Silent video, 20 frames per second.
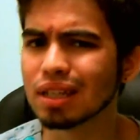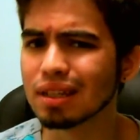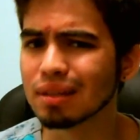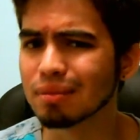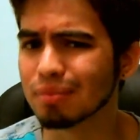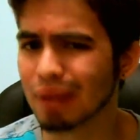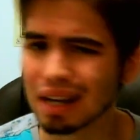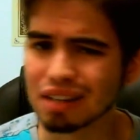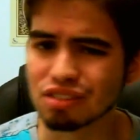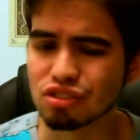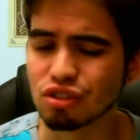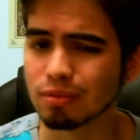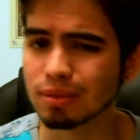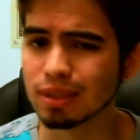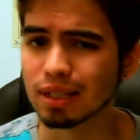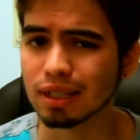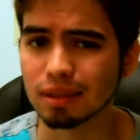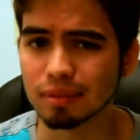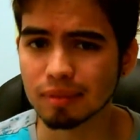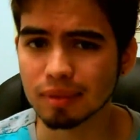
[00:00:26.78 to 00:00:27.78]
me back
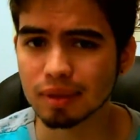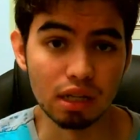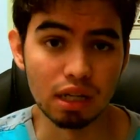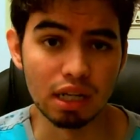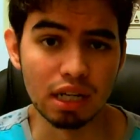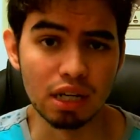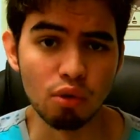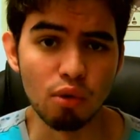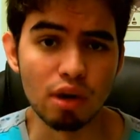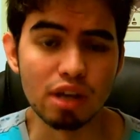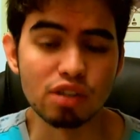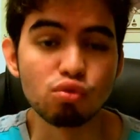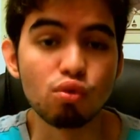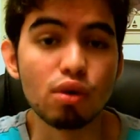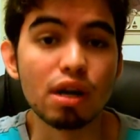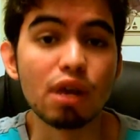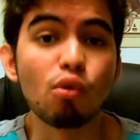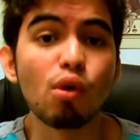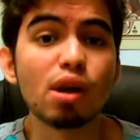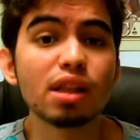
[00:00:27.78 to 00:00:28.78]
sometime. Anyways,
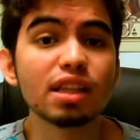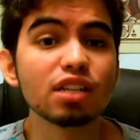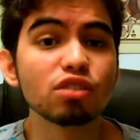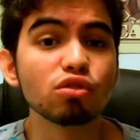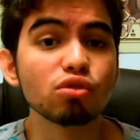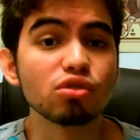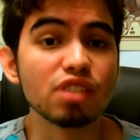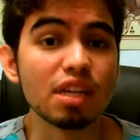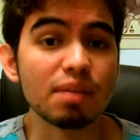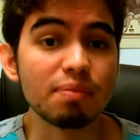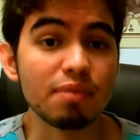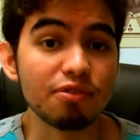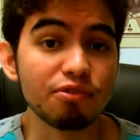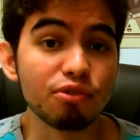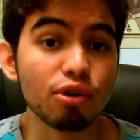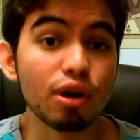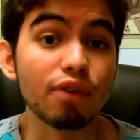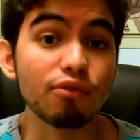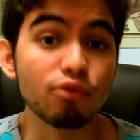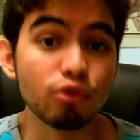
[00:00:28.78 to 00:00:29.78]
what I wanted to say
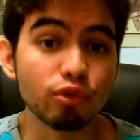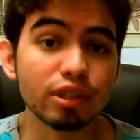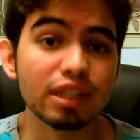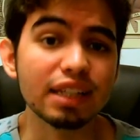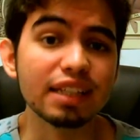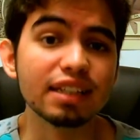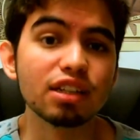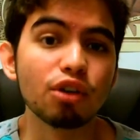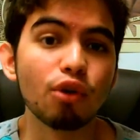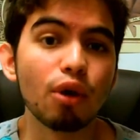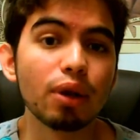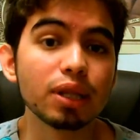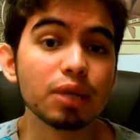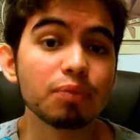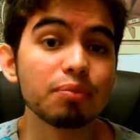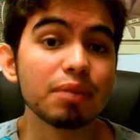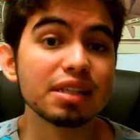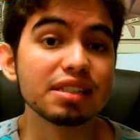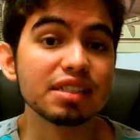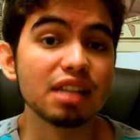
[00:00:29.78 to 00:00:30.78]
before I rudely
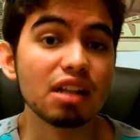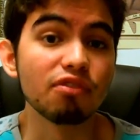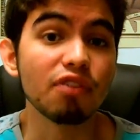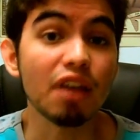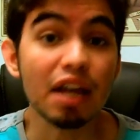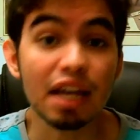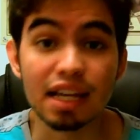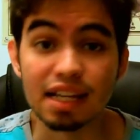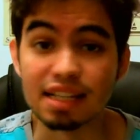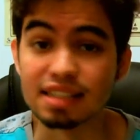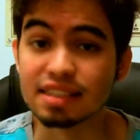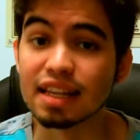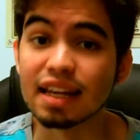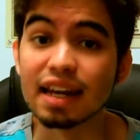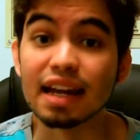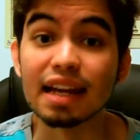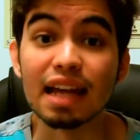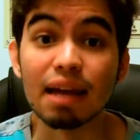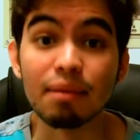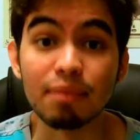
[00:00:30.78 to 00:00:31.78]
interrupted myself is
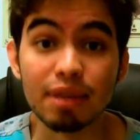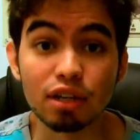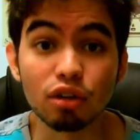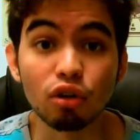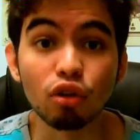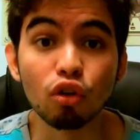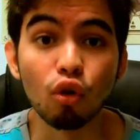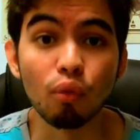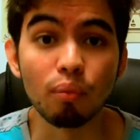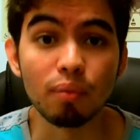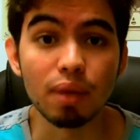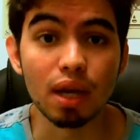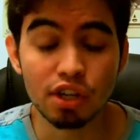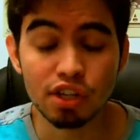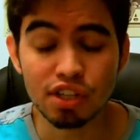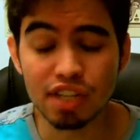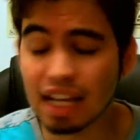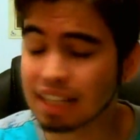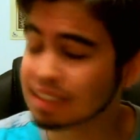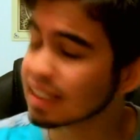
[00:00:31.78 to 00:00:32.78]
that I am in Colombia.
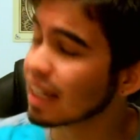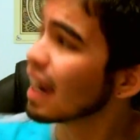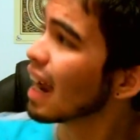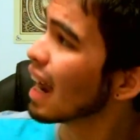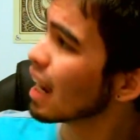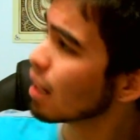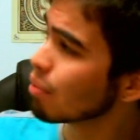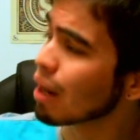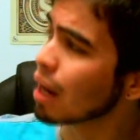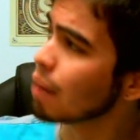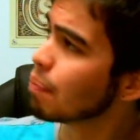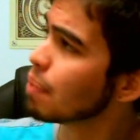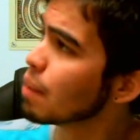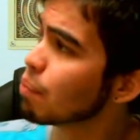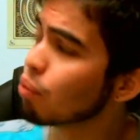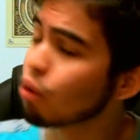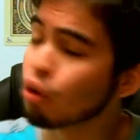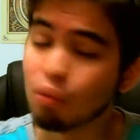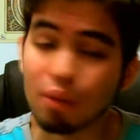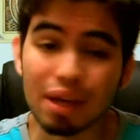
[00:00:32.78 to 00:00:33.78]
Yes, I had my
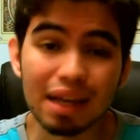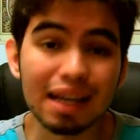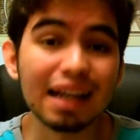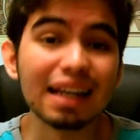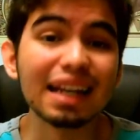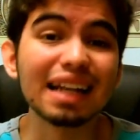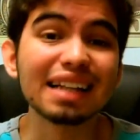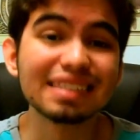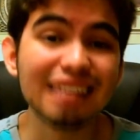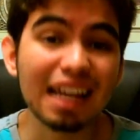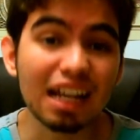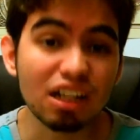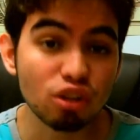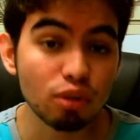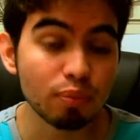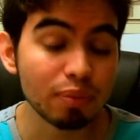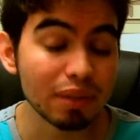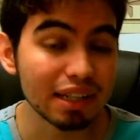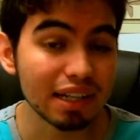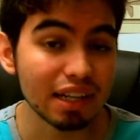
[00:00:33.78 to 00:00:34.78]
people make an exact
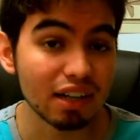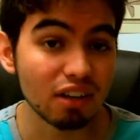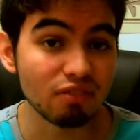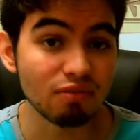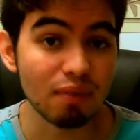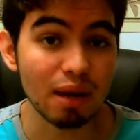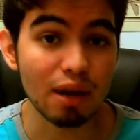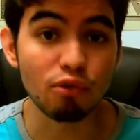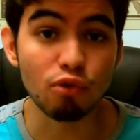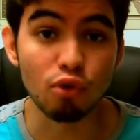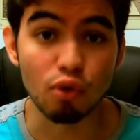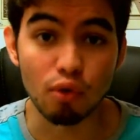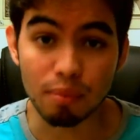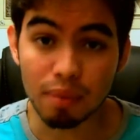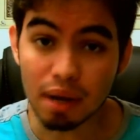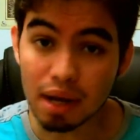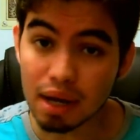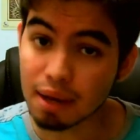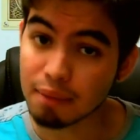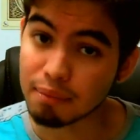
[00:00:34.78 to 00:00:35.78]
duplicate of my
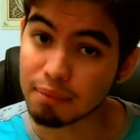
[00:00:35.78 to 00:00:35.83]
room